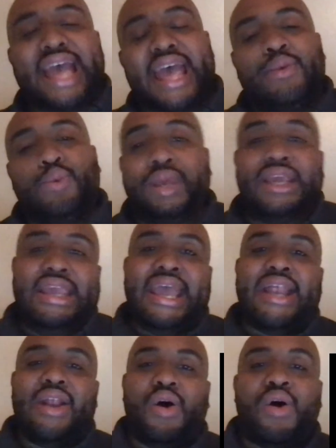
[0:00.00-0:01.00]
And we
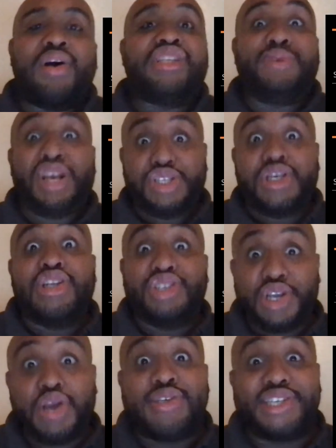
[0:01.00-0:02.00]
get all, especially in
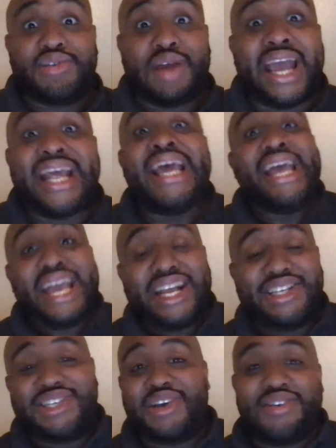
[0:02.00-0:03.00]
Jersey, right?
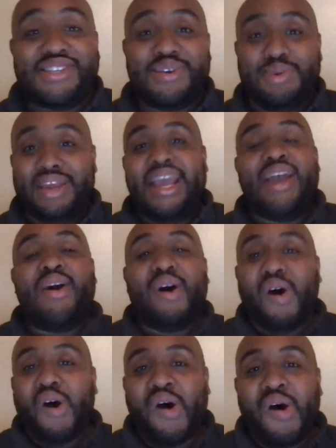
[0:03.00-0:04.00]
In Jersey, we get
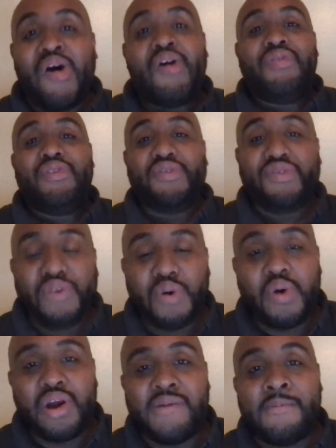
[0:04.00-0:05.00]
all the
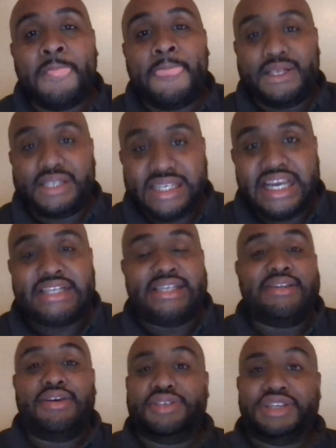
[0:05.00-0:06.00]
four
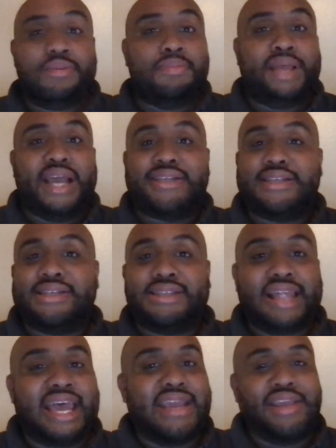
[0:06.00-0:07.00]
seasons. There are some places
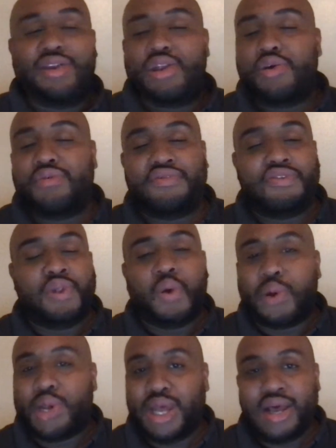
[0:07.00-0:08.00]
like, you know,
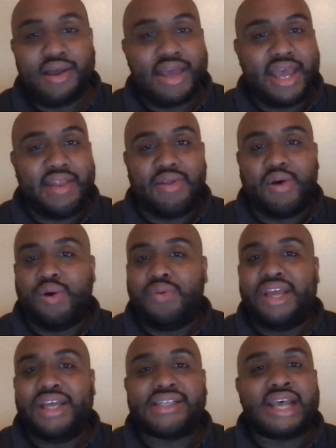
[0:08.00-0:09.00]
Florida and all
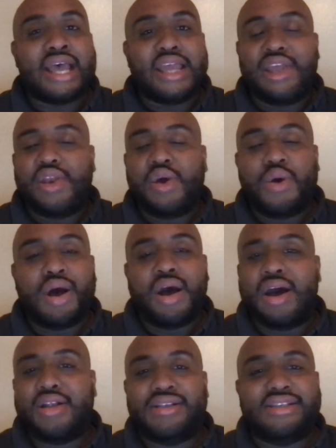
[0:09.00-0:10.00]
these, you know,
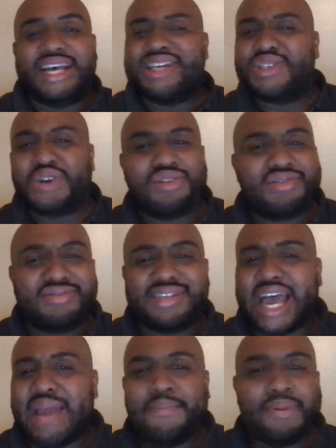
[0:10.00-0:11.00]
desert
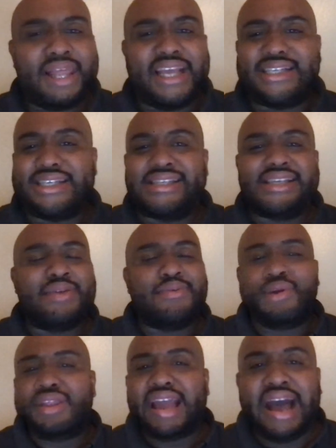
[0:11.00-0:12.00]
type places and
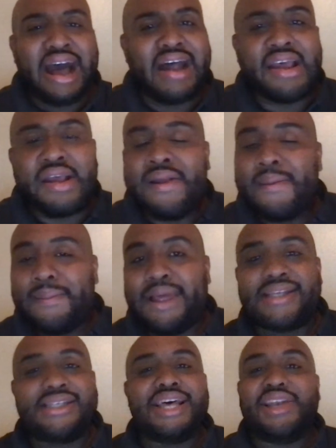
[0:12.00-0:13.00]
really hot
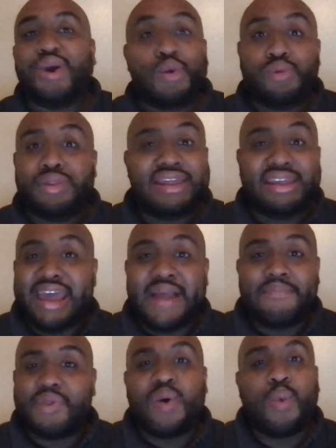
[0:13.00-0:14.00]
places that don't really
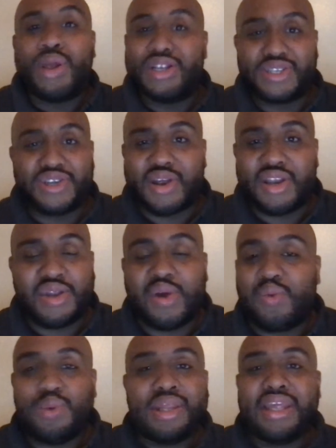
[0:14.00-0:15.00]
get a winter and
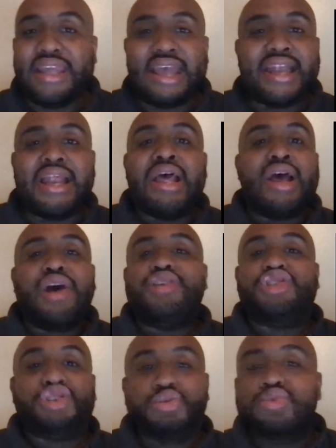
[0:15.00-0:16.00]
don't really get a
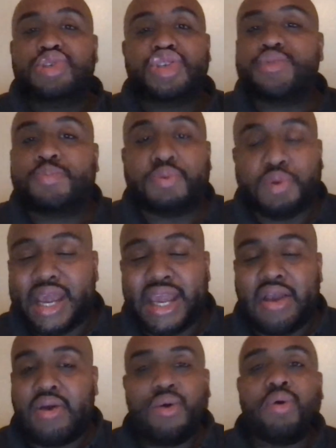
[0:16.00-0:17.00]
true
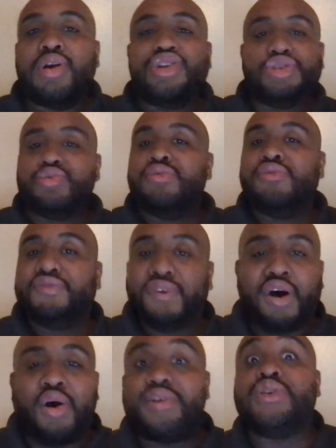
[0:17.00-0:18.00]
spring or a true
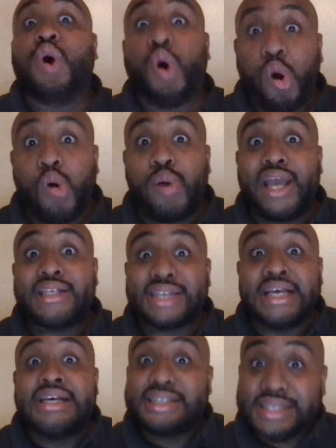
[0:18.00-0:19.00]
fall. It's always
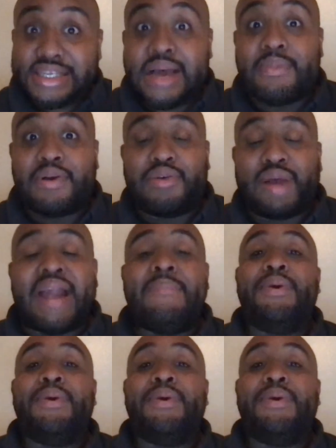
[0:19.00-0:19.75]
summer, right?